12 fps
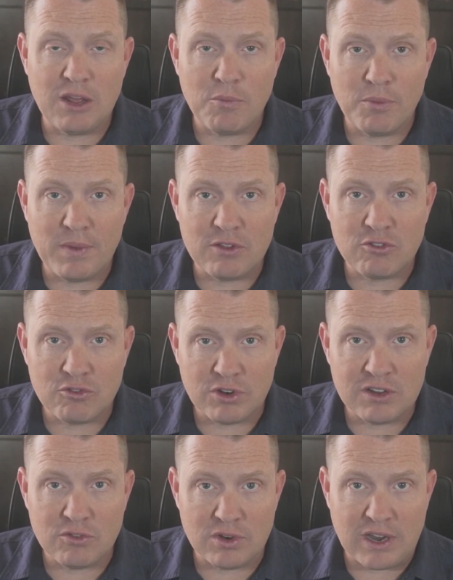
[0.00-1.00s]
implement
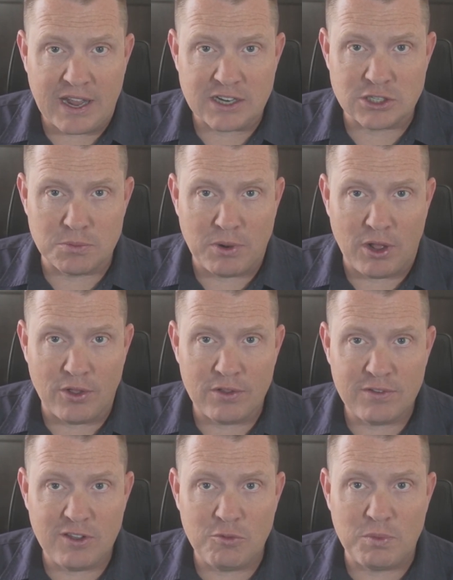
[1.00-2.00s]
strict redaction
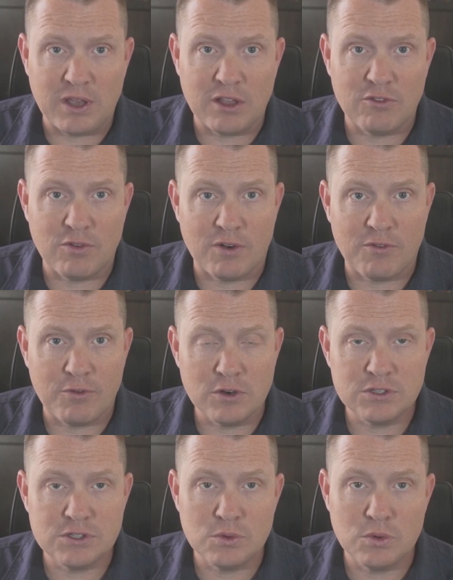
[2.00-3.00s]
policies because of our
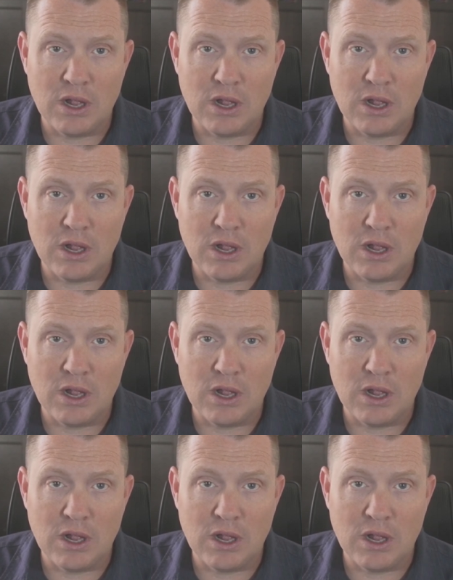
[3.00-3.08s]
first,